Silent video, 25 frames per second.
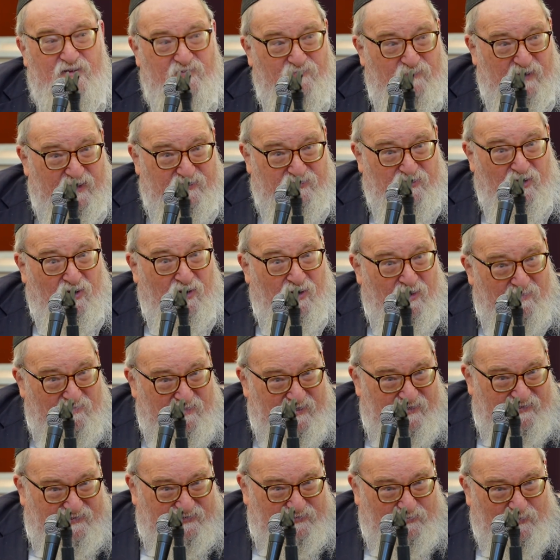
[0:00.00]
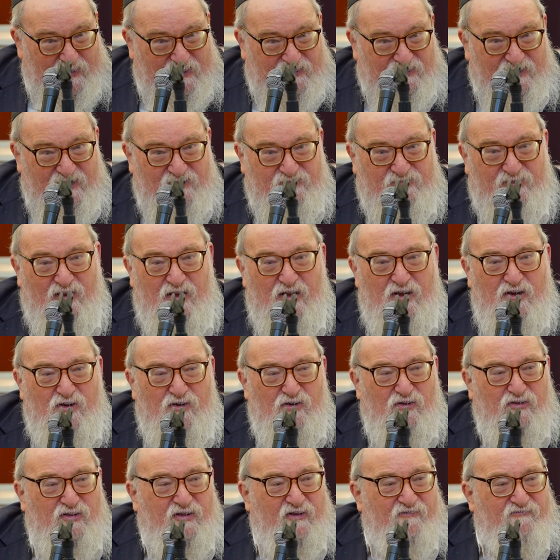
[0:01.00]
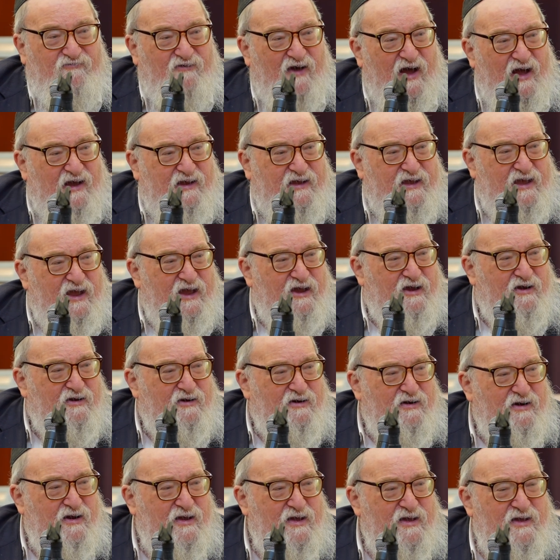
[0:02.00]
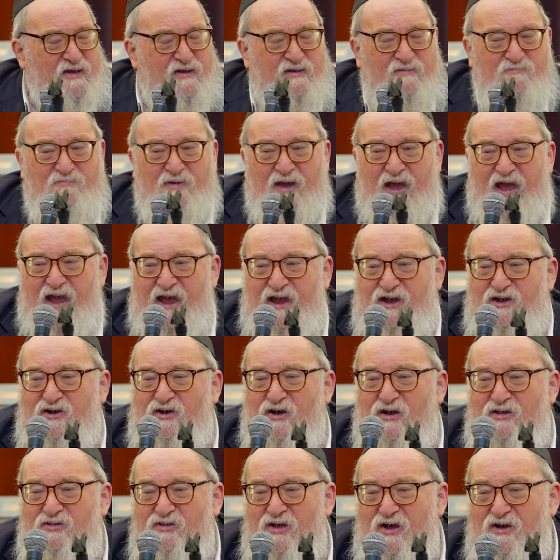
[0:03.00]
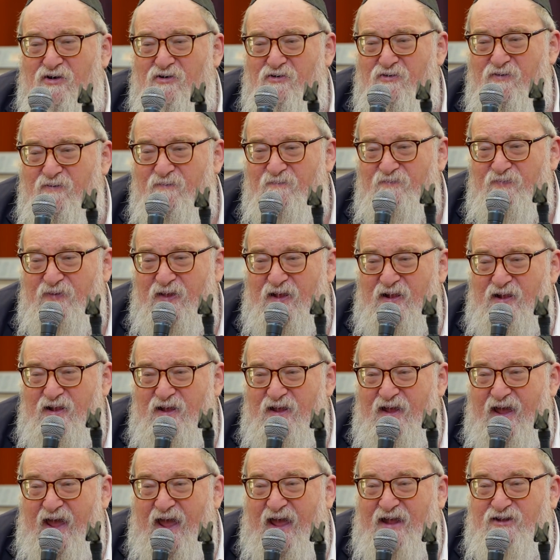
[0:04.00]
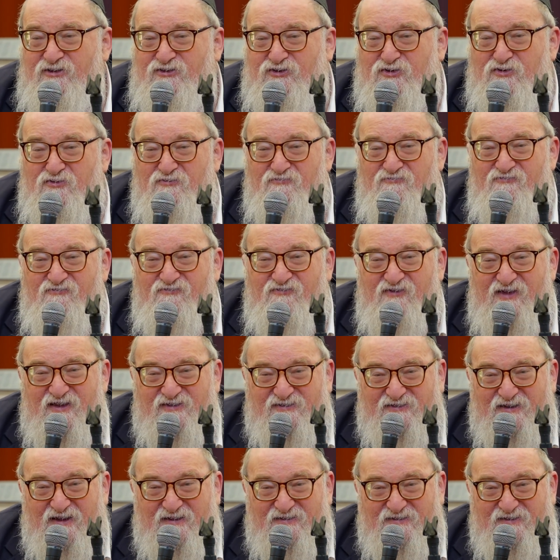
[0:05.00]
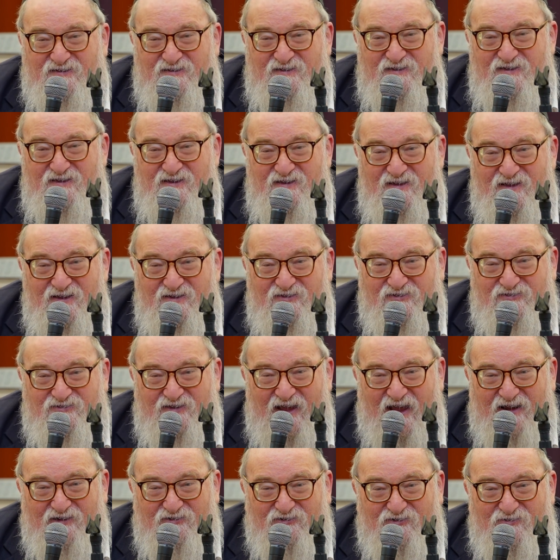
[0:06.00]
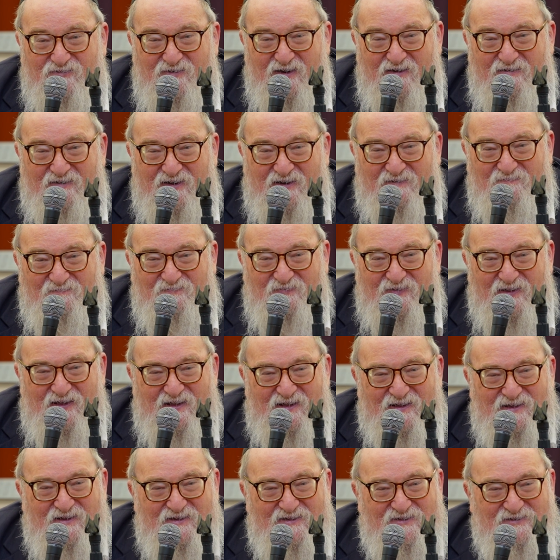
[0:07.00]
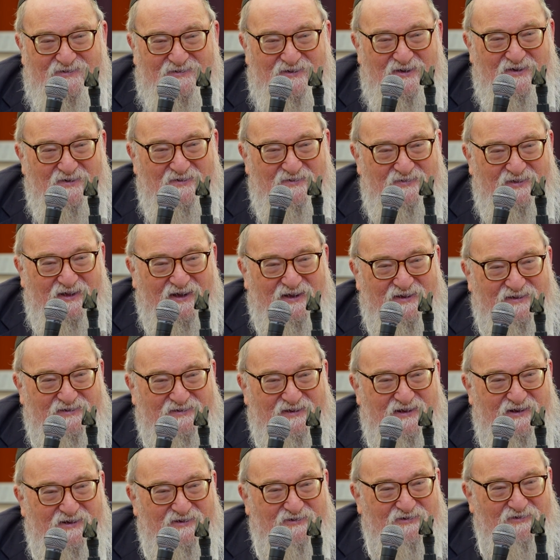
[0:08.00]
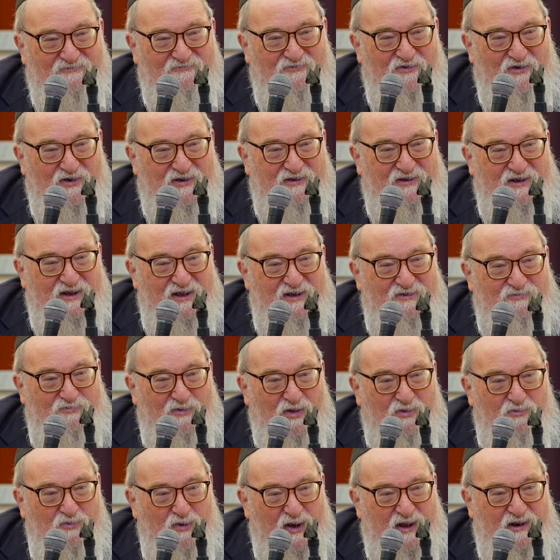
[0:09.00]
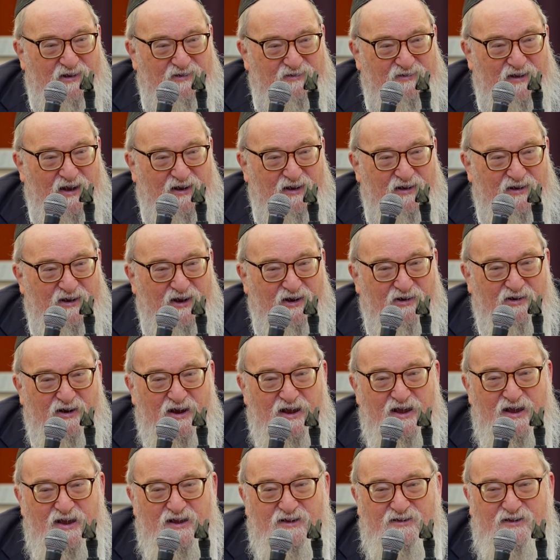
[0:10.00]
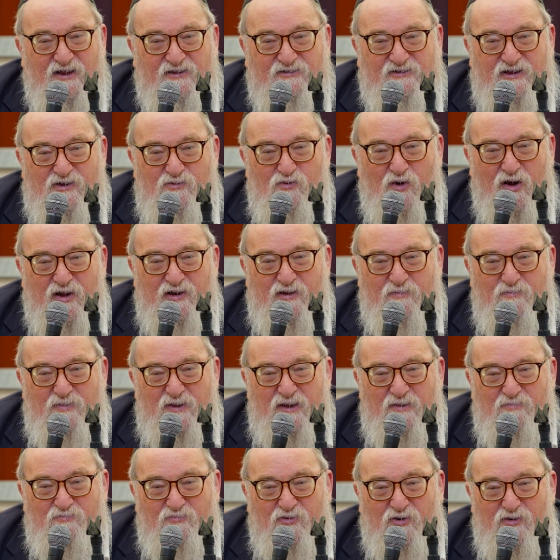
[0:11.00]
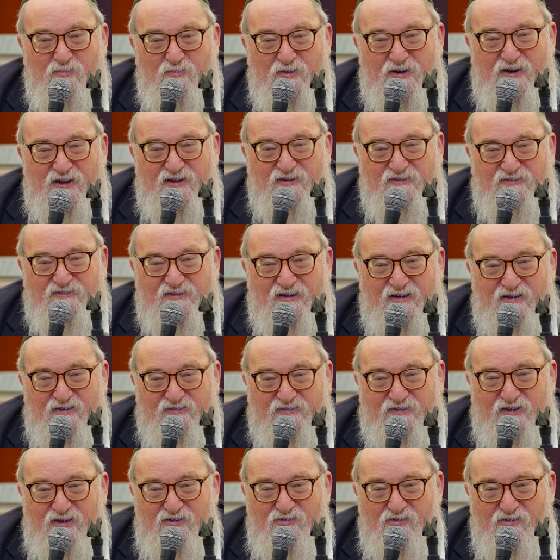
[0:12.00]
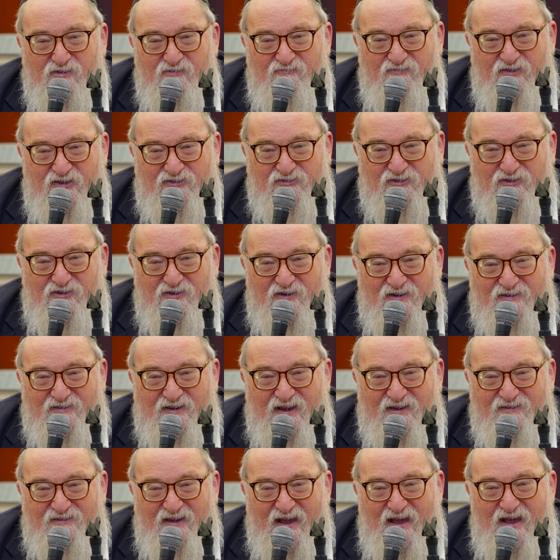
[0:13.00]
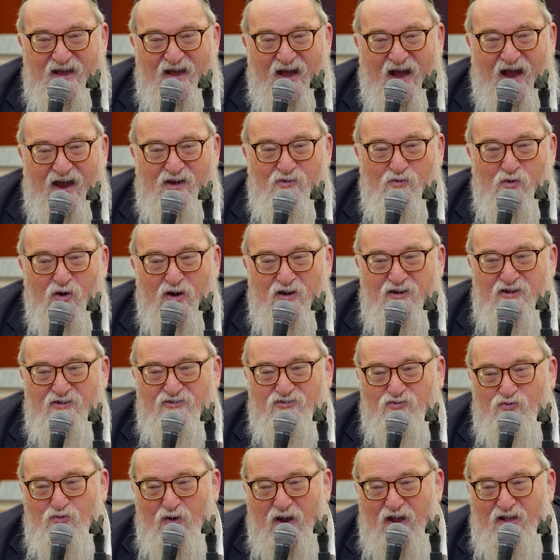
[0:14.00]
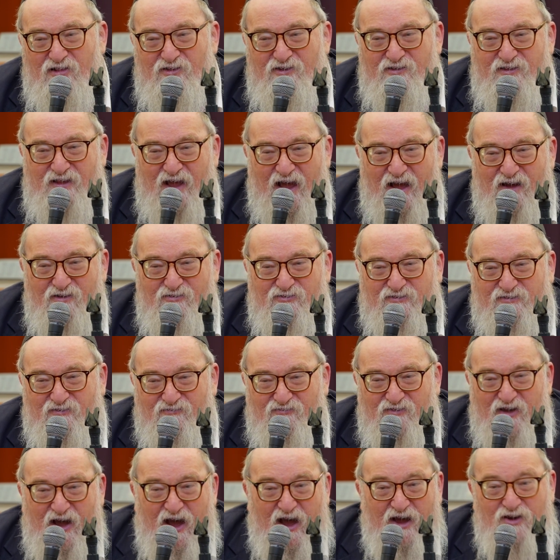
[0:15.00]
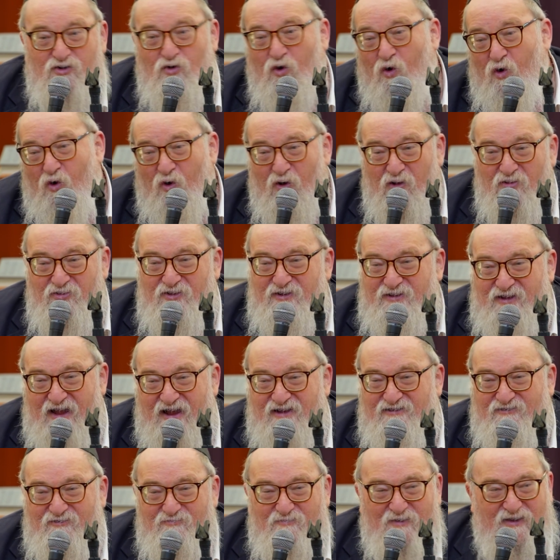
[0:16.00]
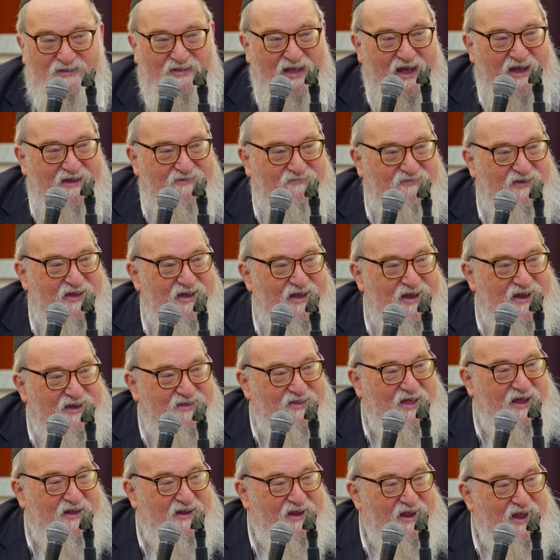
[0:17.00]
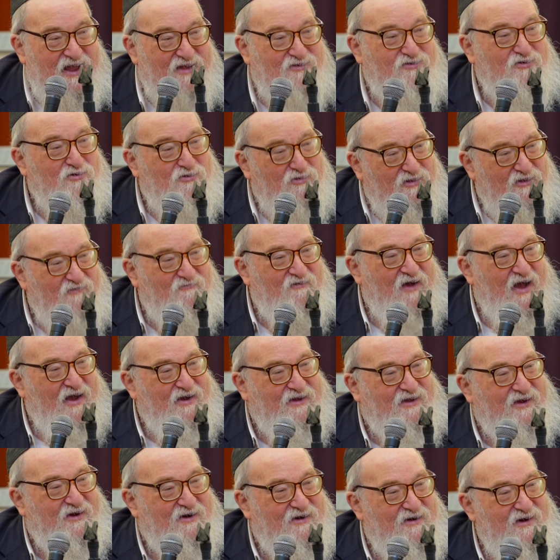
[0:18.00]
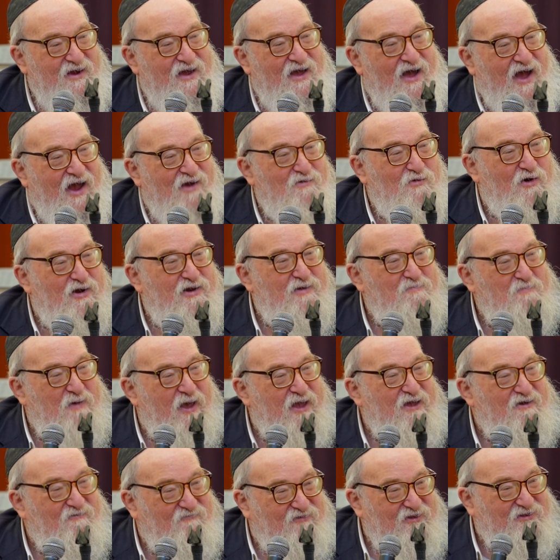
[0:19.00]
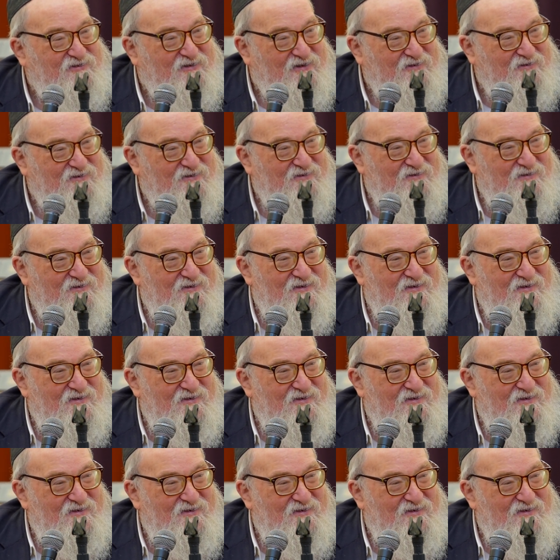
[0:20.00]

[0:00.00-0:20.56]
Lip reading: Like Naomi, sweetness. Ulevaker beheichalo, and to visit his sanctuary. So the Hasidic vort is, well, wait a second here. Does he want to be a permanent citizen or a visitor? He says, I want to dwell in the house of God all the days of my life. And then he adds, Ulavakir, I want to pay a visit.